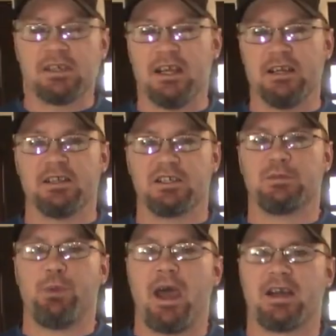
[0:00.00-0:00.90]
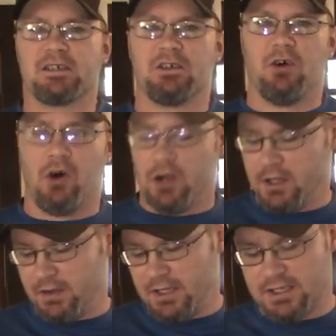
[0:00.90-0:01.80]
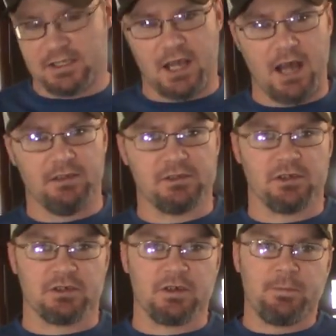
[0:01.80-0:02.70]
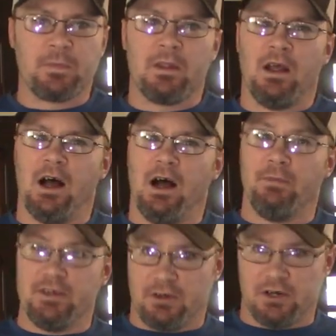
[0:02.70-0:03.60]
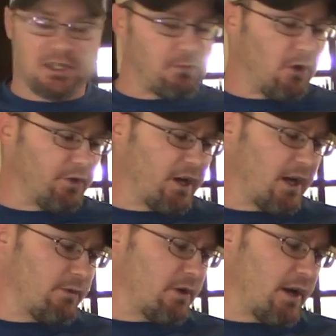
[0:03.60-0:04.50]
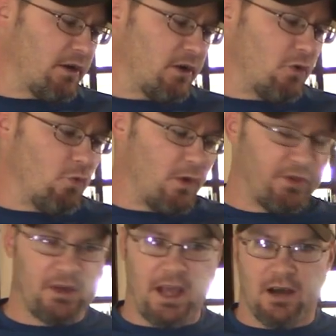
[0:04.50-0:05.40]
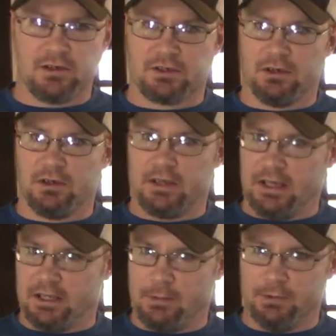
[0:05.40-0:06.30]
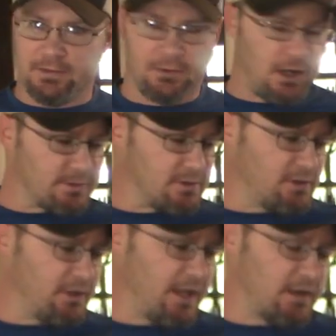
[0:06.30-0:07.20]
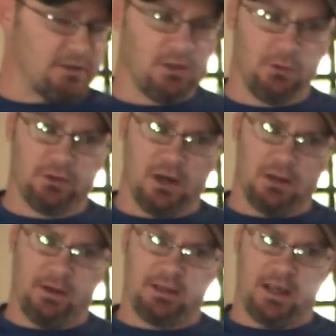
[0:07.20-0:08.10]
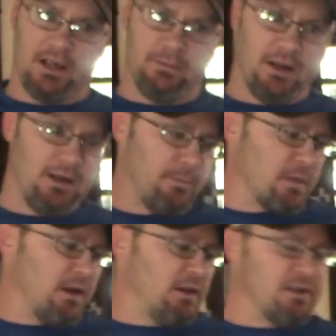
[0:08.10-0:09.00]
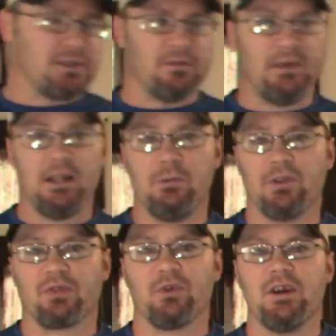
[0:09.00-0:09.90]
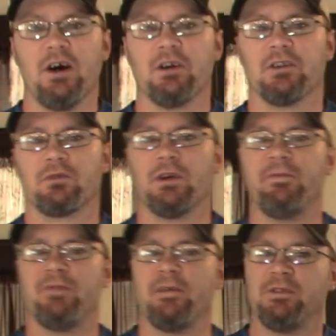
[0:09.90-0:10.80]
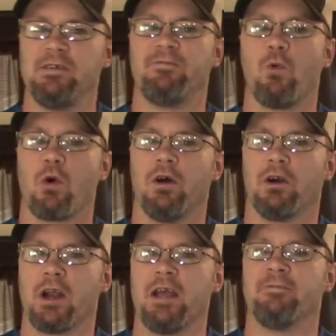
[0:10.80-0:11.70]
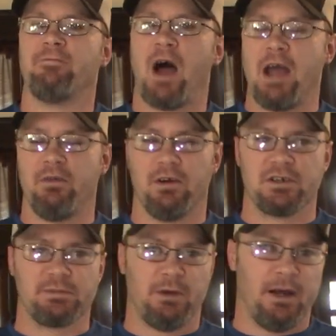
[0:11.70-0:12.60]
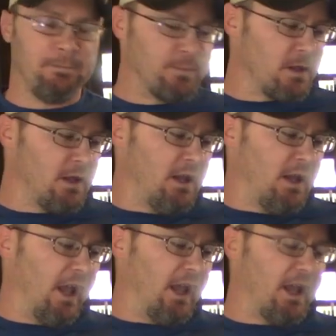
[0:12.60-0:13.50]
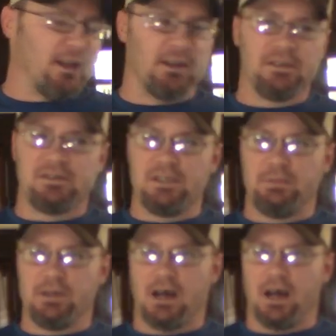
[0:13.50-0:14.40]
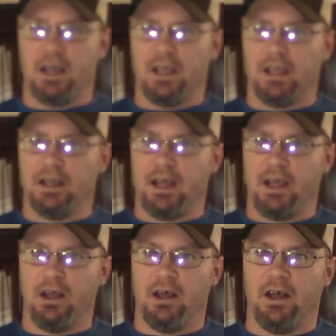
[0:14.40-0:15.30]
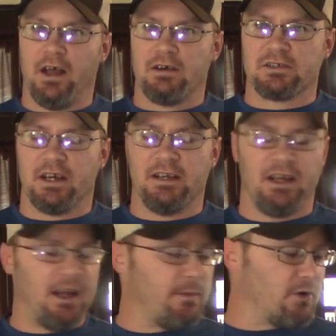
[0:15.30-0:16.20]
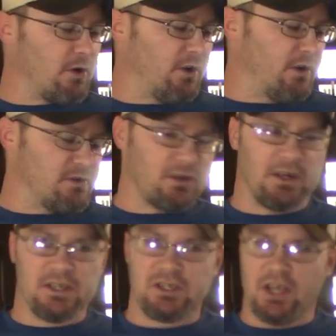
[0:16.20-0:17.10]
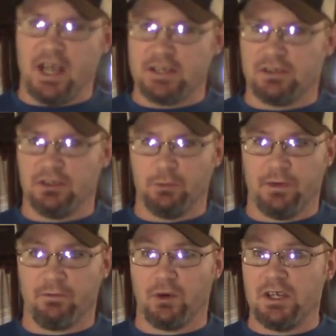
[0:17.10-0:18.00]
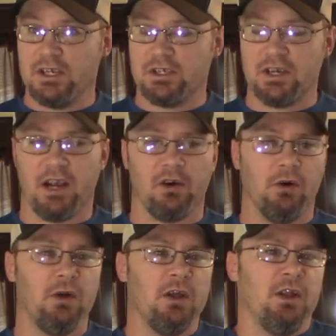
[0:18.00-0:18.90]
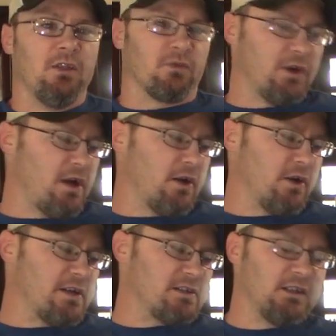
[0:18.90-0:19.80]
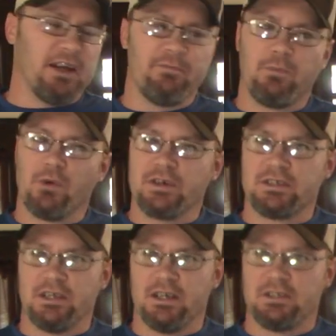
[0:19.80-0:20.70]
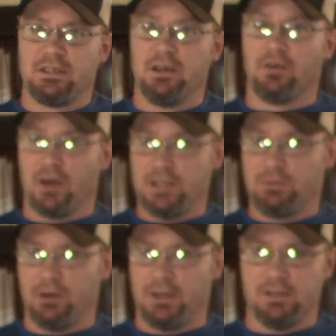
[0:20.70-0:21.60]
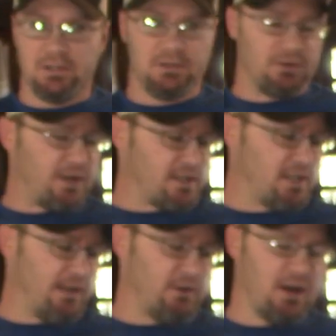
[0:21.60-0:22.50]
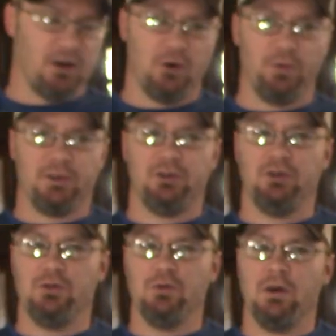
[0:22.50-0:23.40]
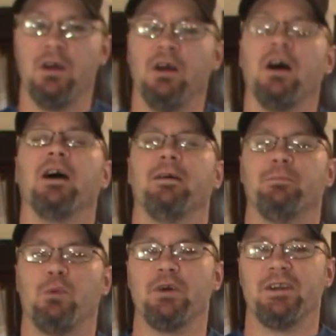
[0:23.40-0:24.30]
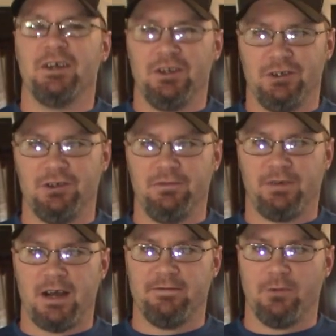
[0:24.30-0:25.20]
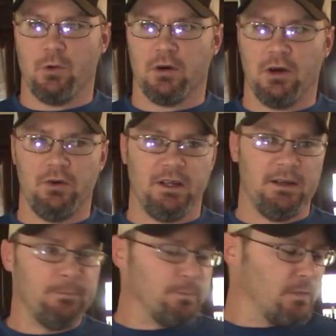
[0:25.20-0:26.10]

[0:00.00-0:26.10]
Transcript: get into the specs on these silencers. These are a small diameter arrow with an outsert. They got a couple different options on the outsert. We'll talk about that in a minute. These are available in 300, 350, 400, and 500 spine. And the GPI and outside diameter on those are going to change a little bit for each arrow. 300 is 11.6 grains per inch, so a nice heavy arrow with a 0.254 OD.